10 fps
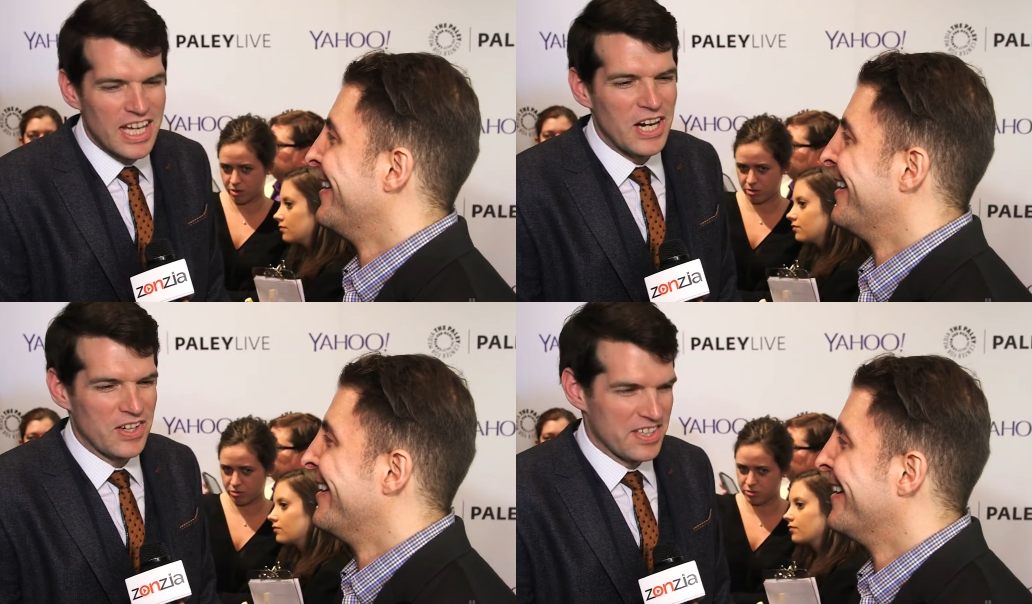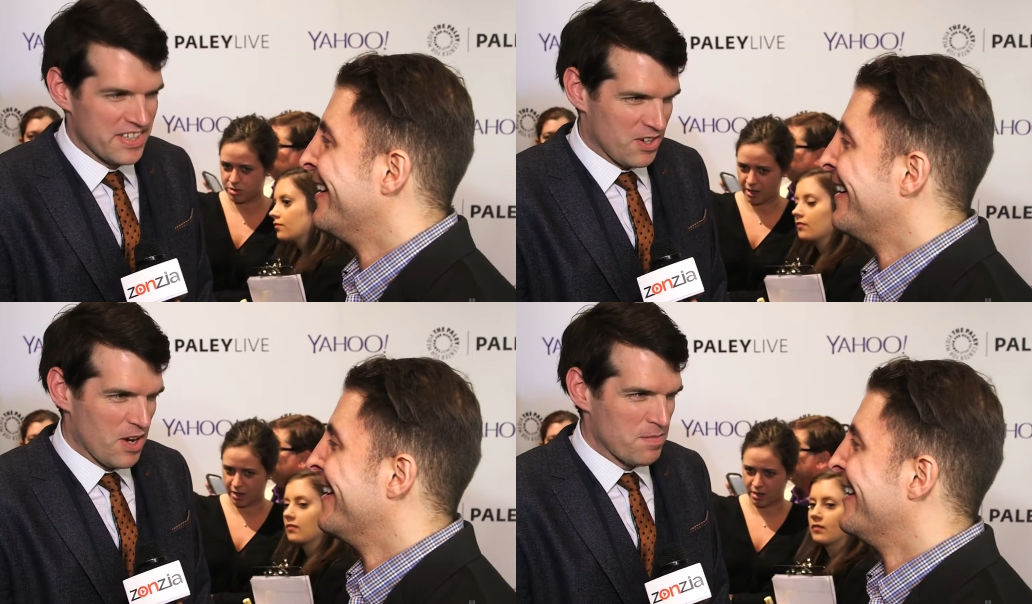Speaker 1: there in
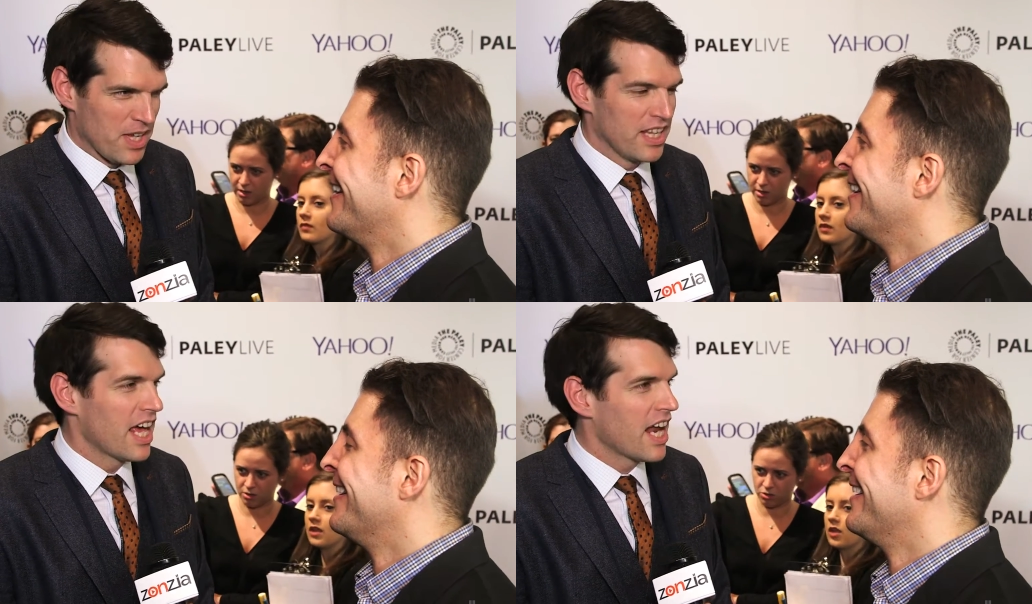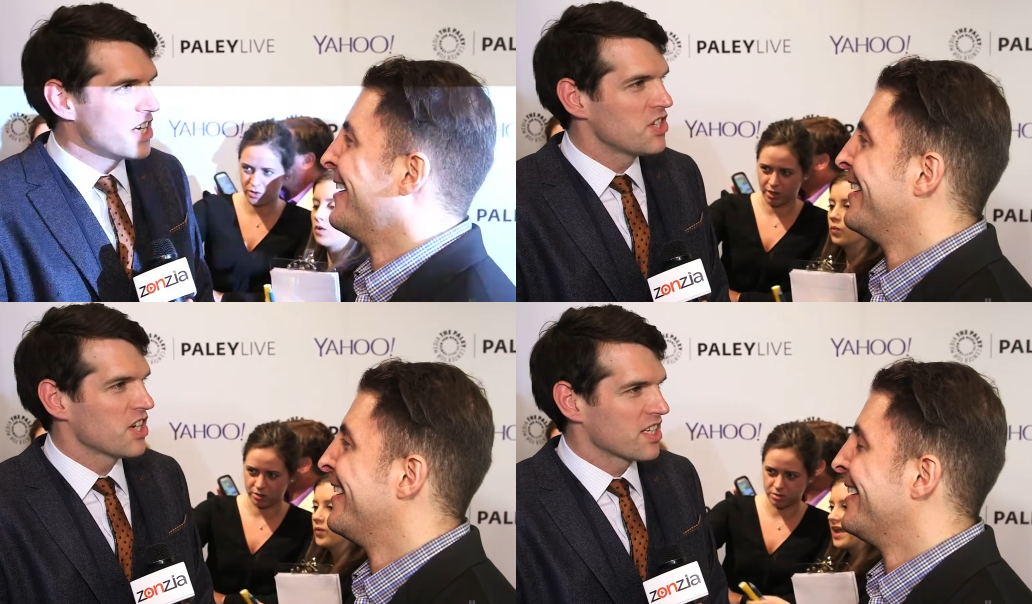the script, and then
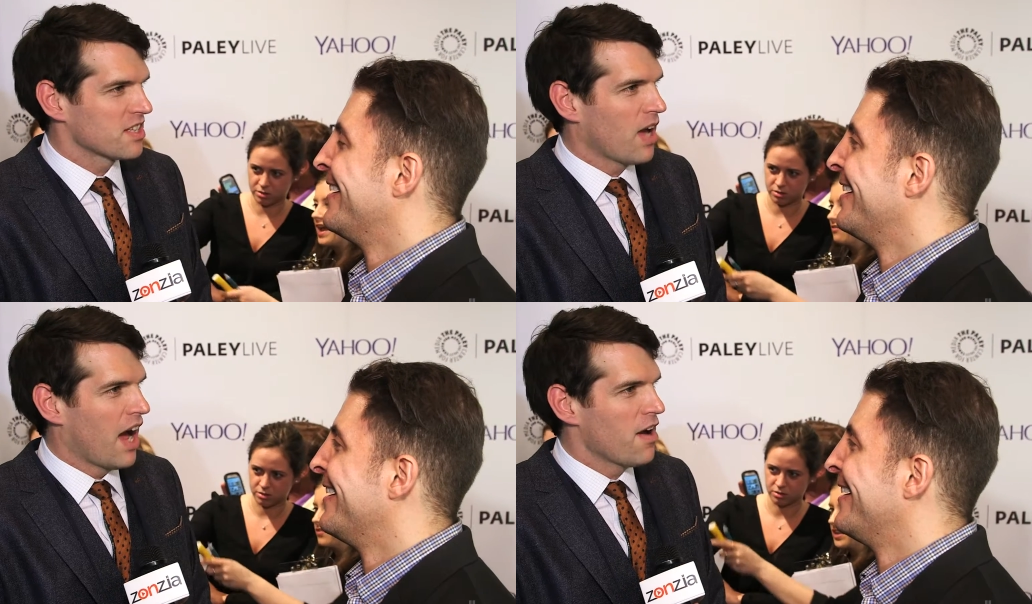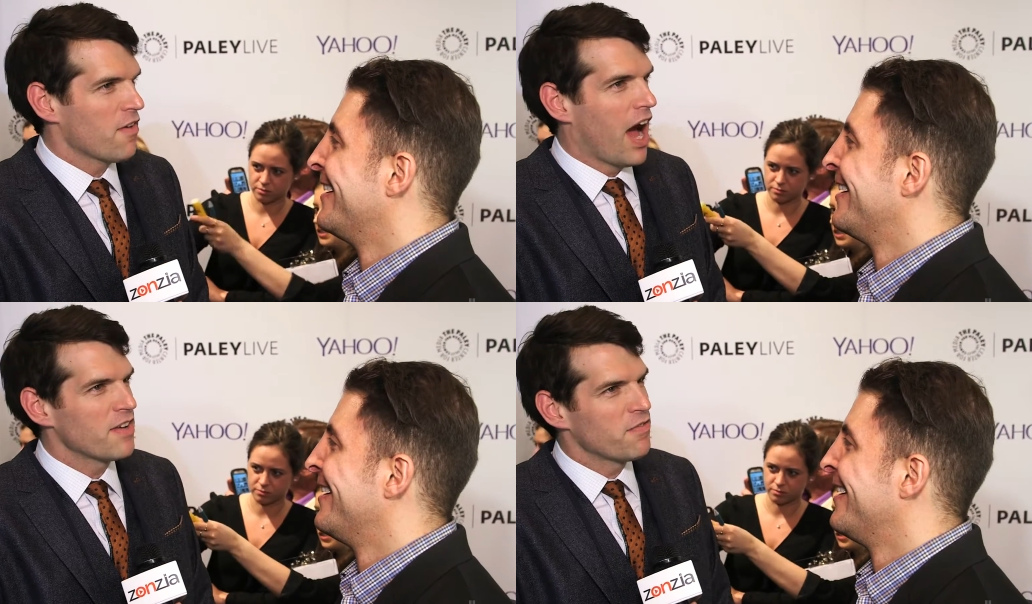I just
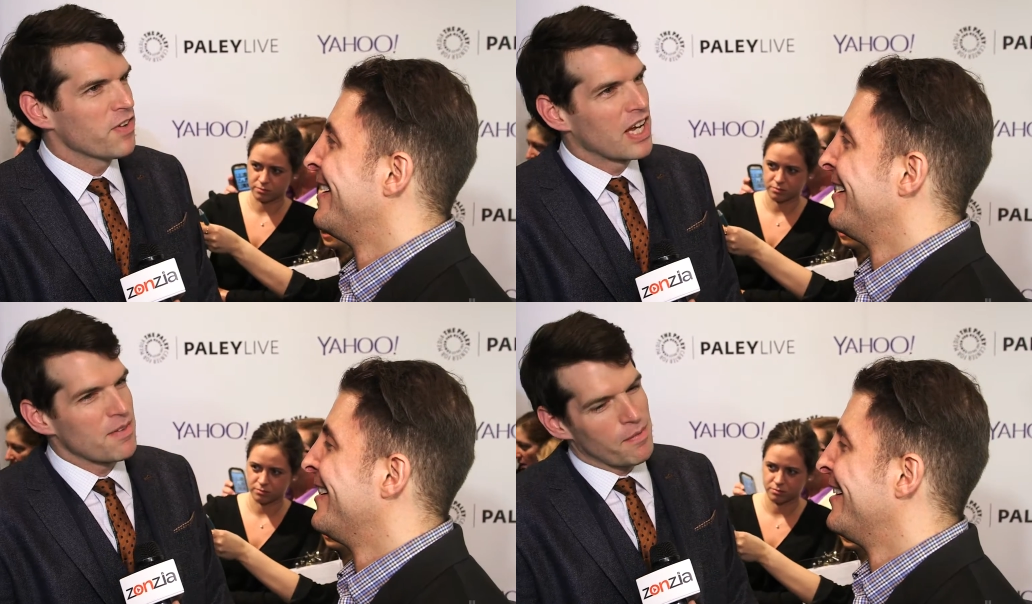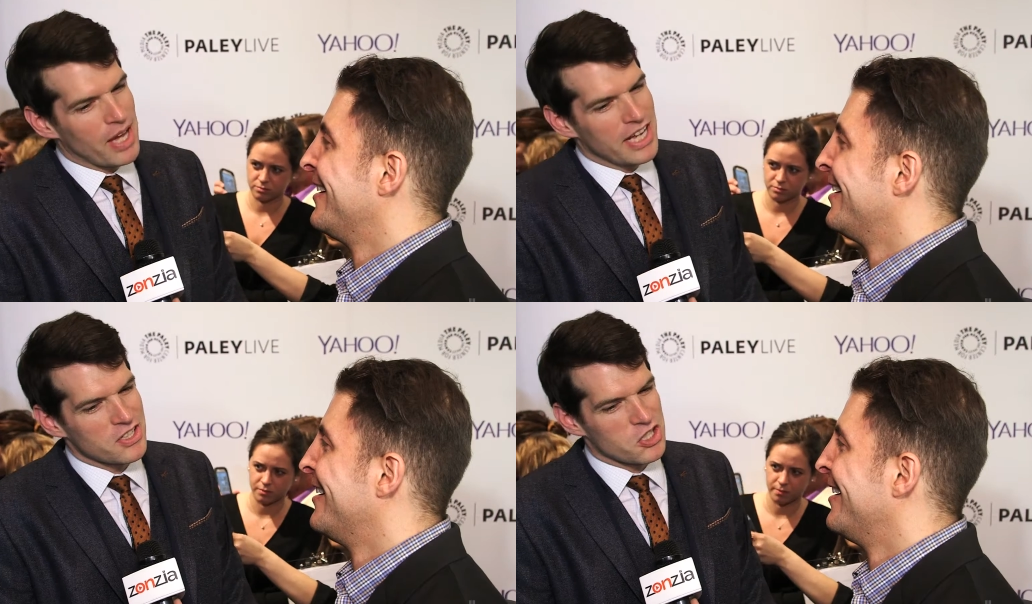I feel like
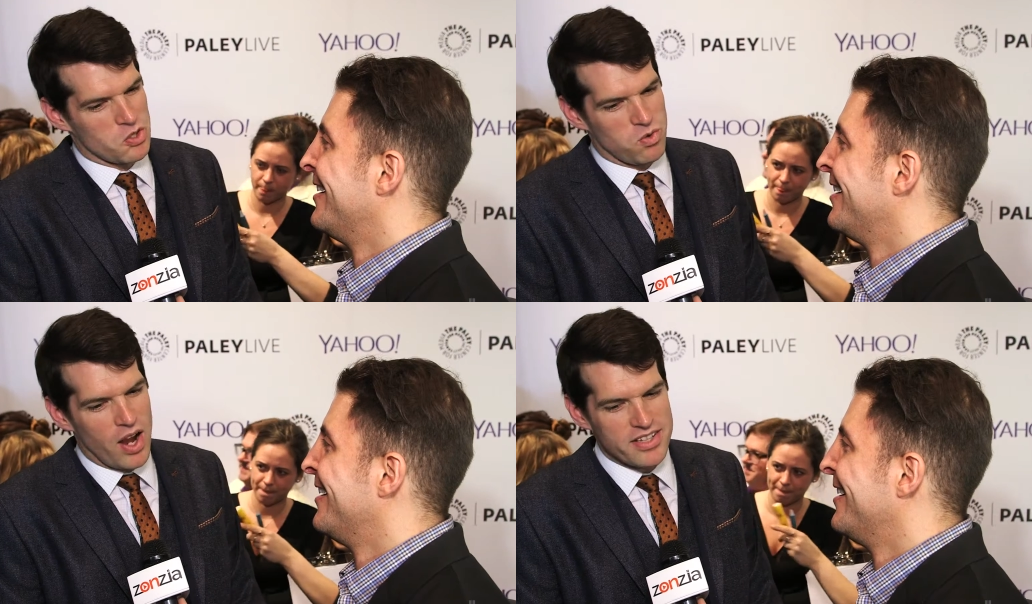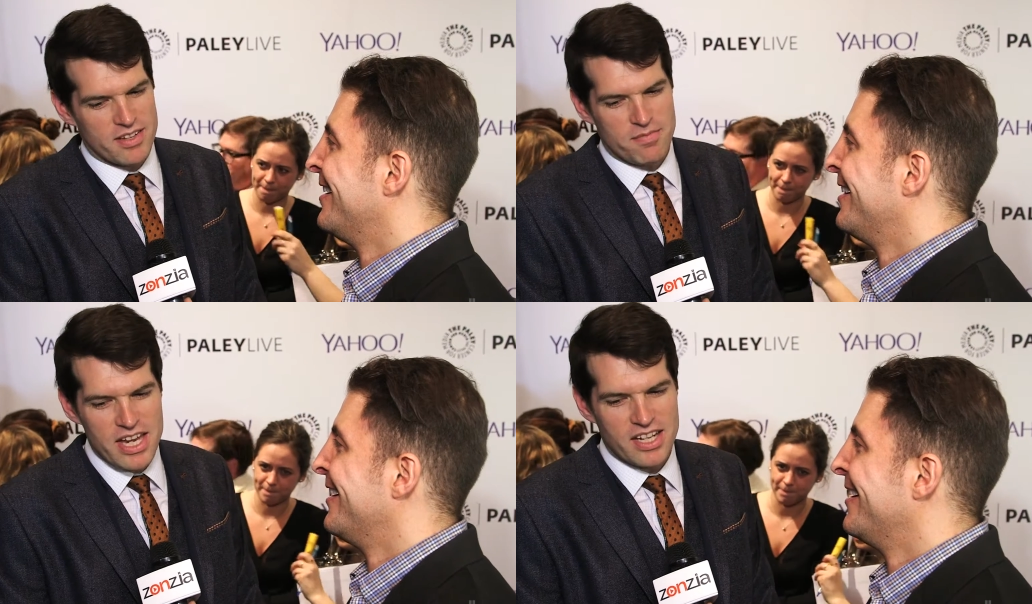maybe I just tried
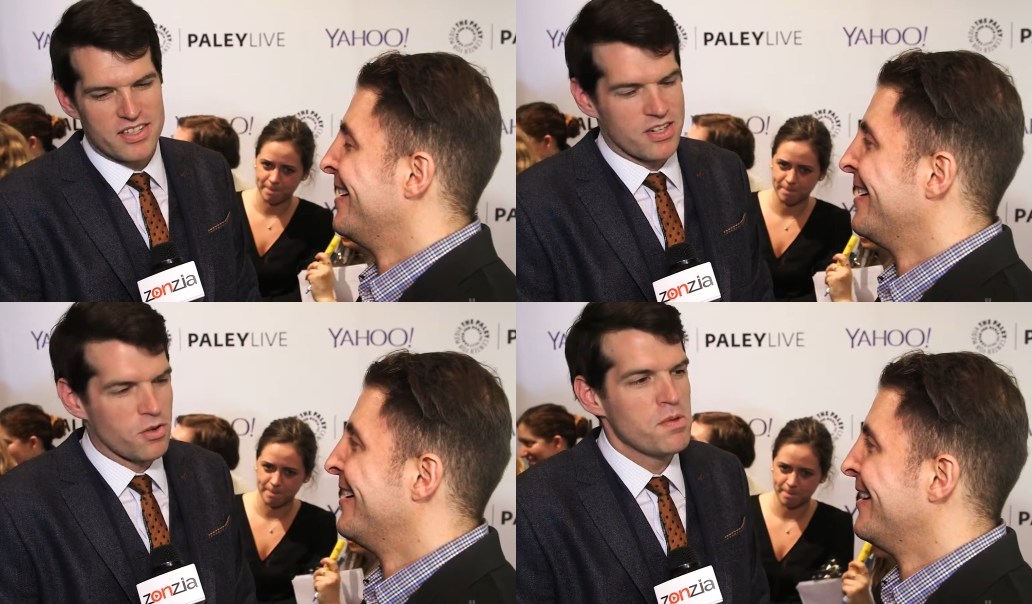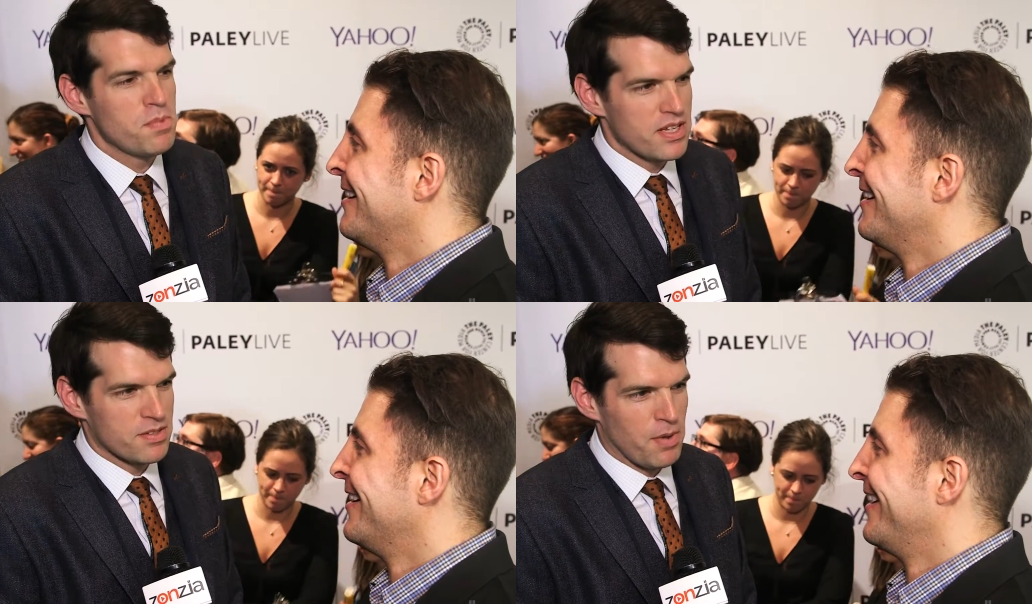to make it as creepy as